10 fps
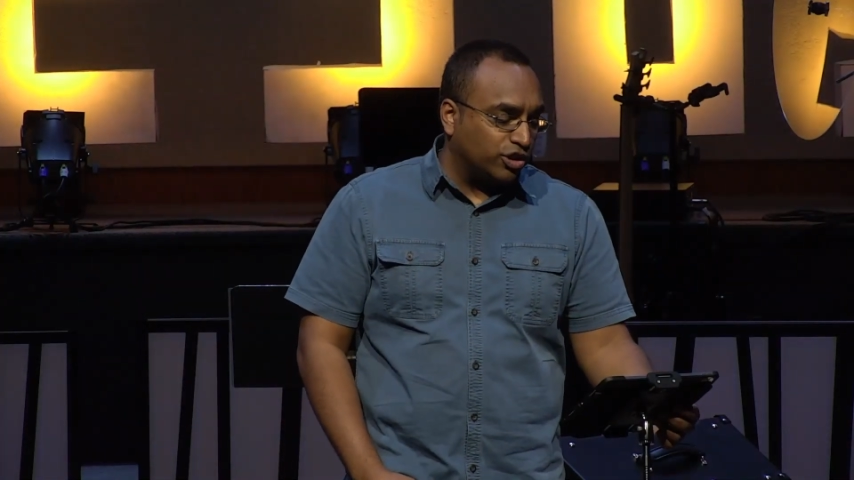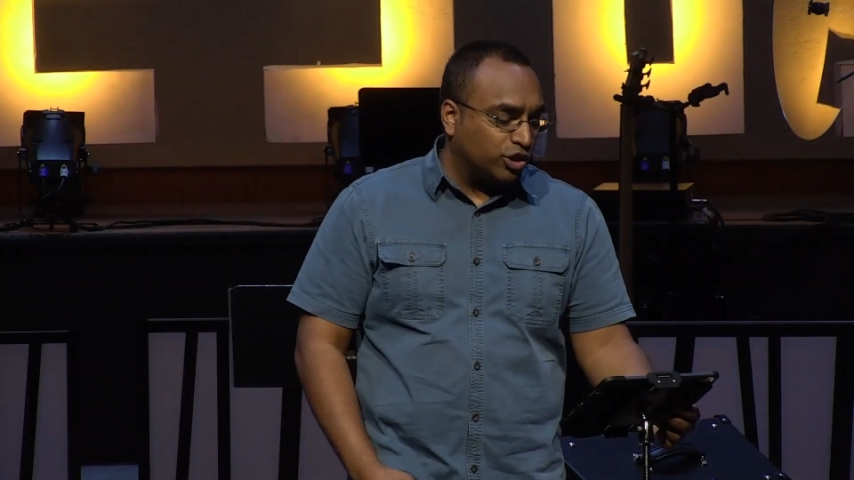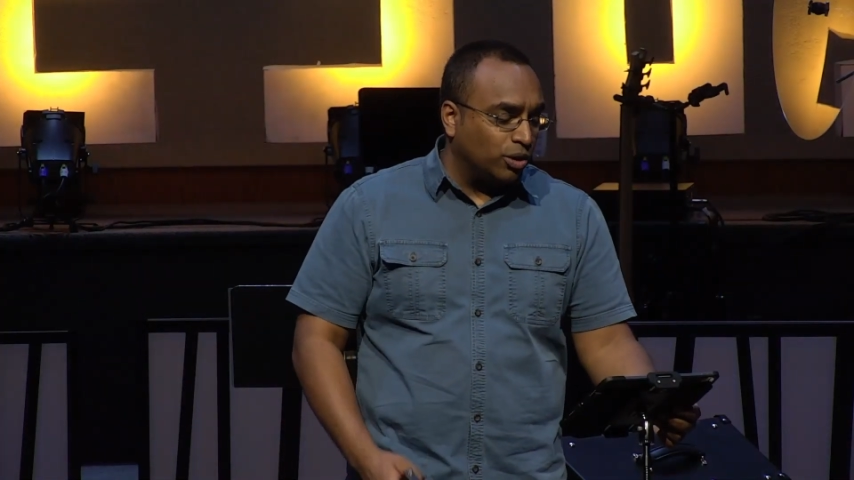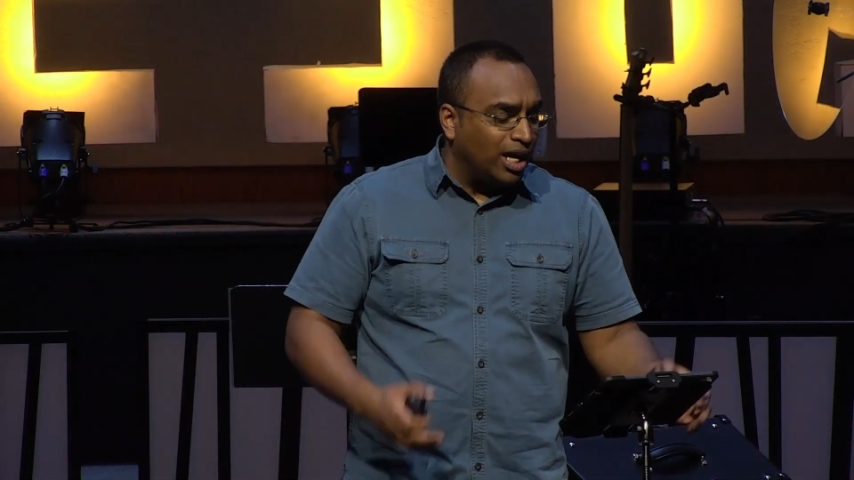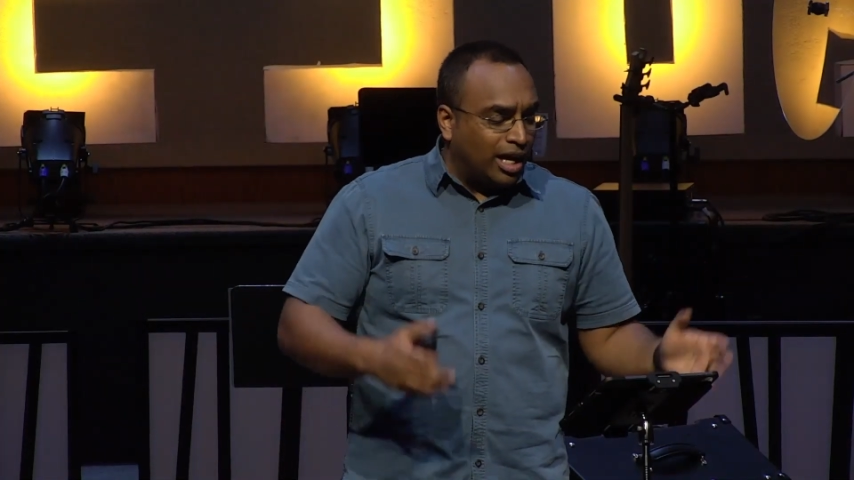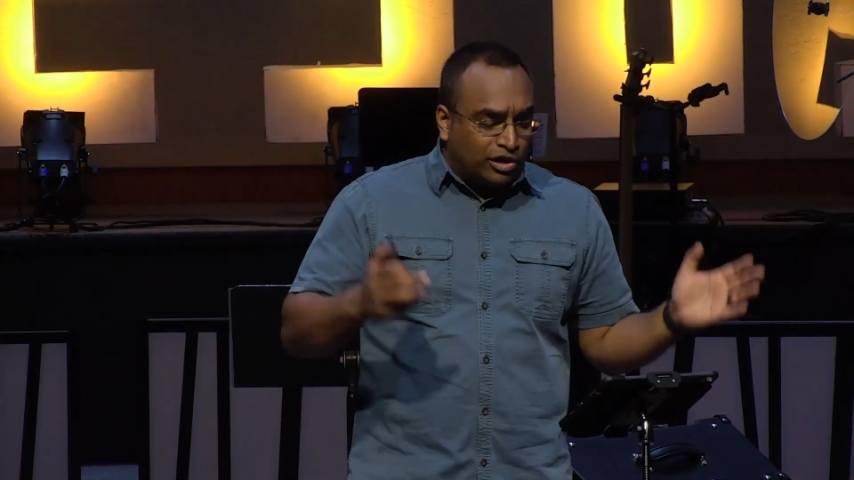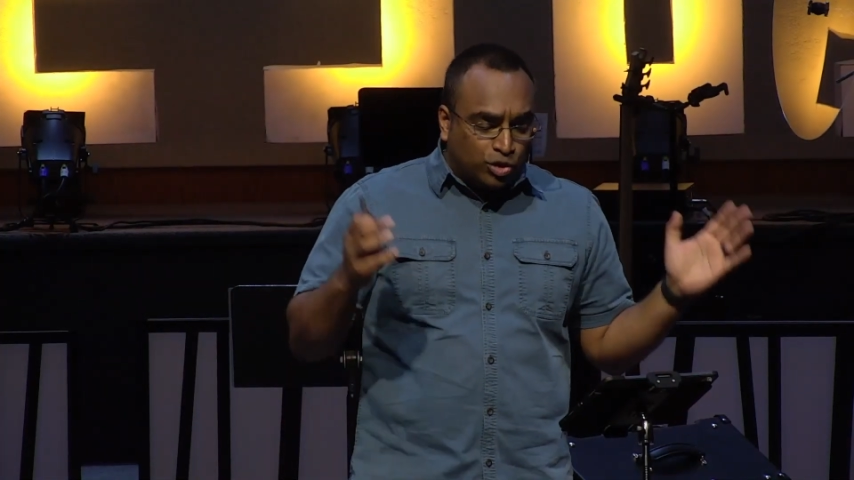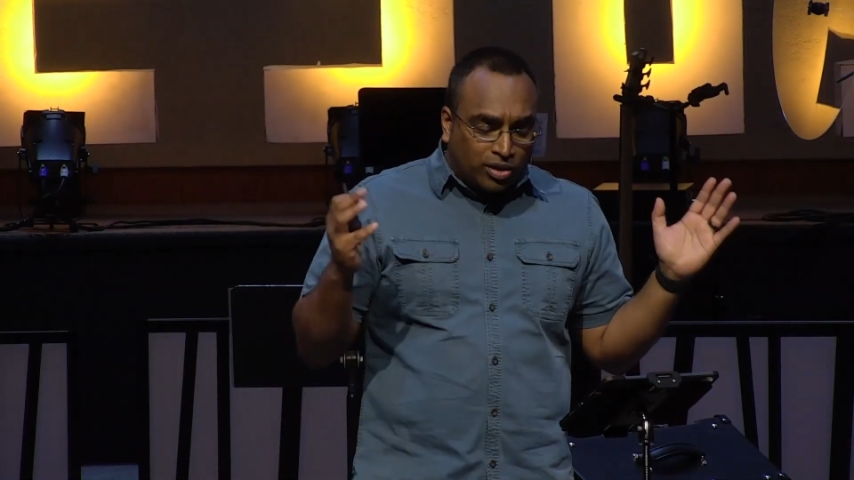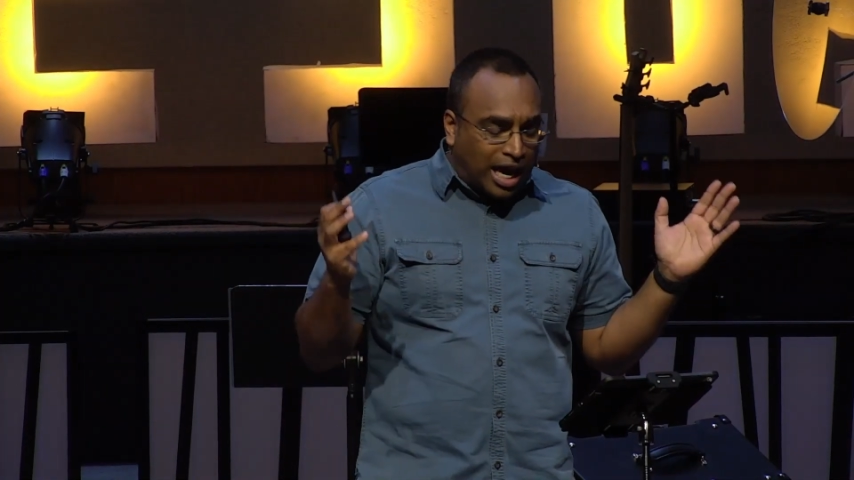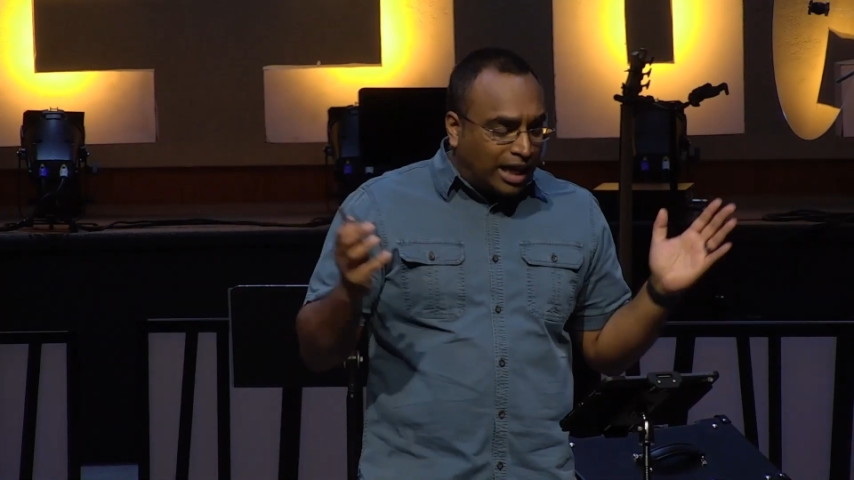And so I just
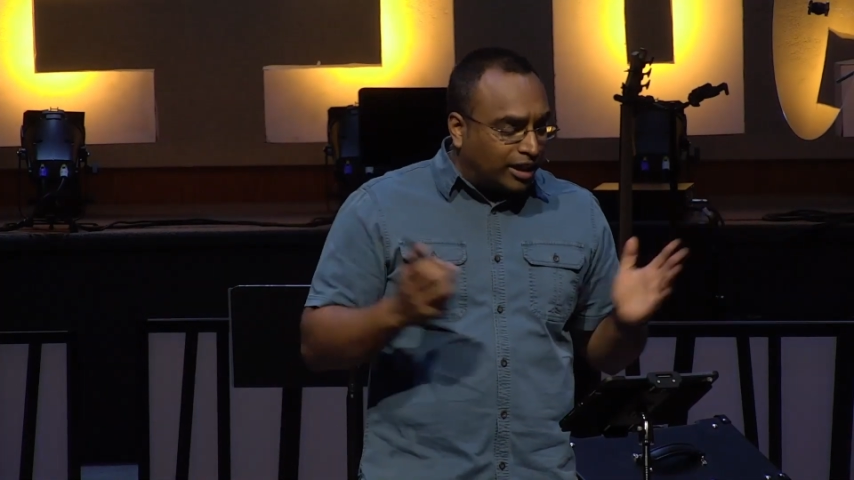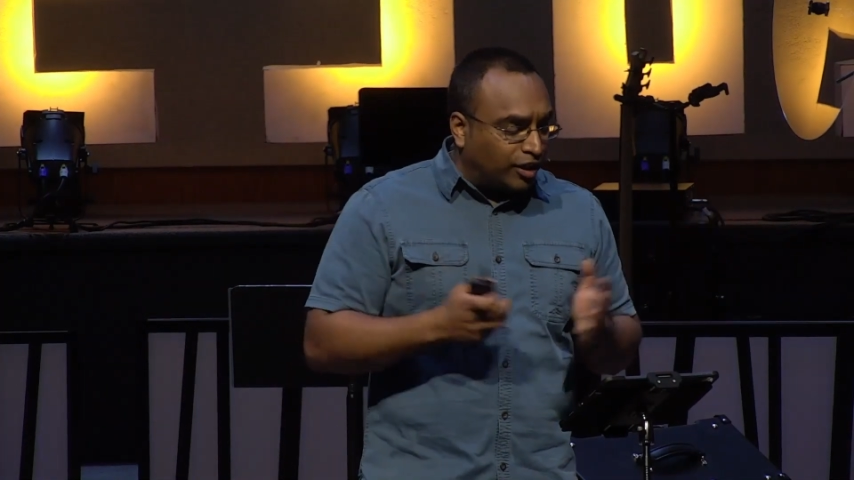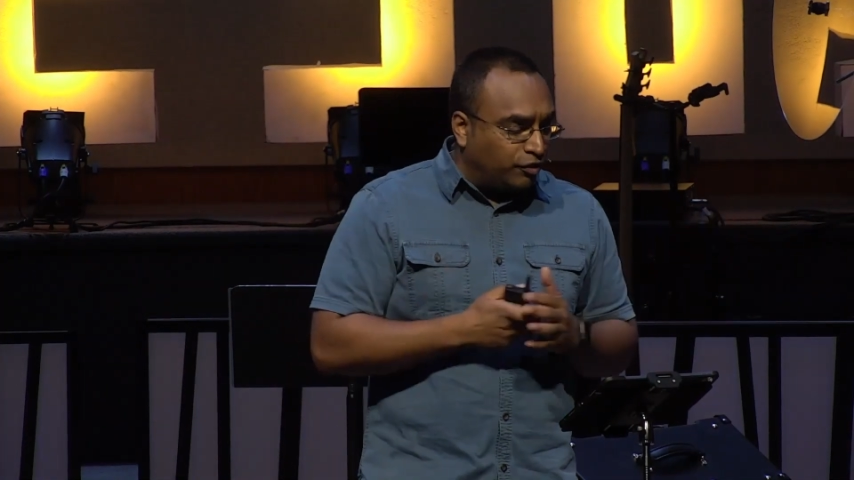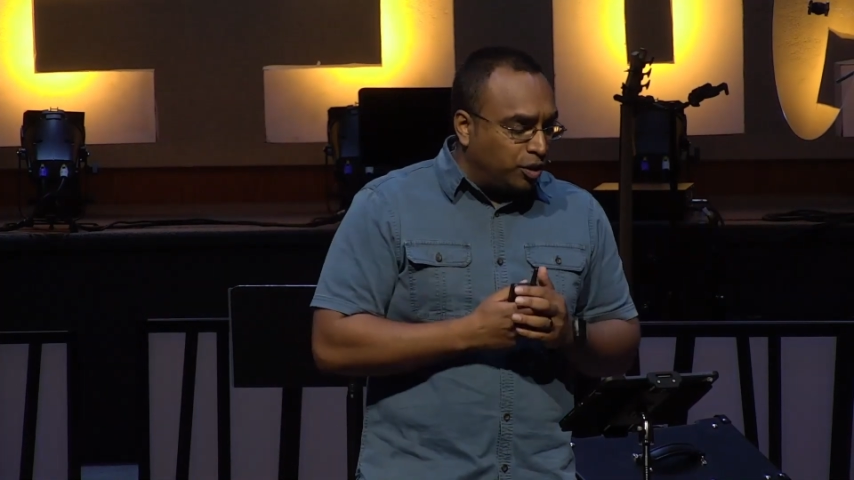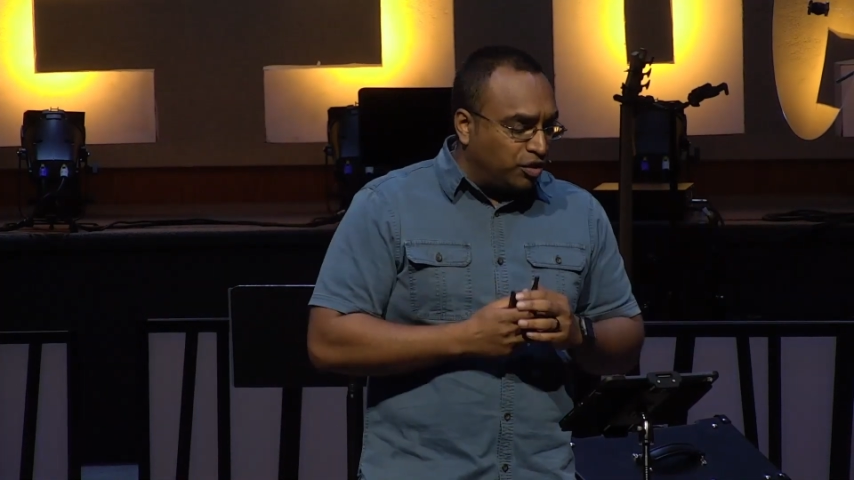want to highlight a few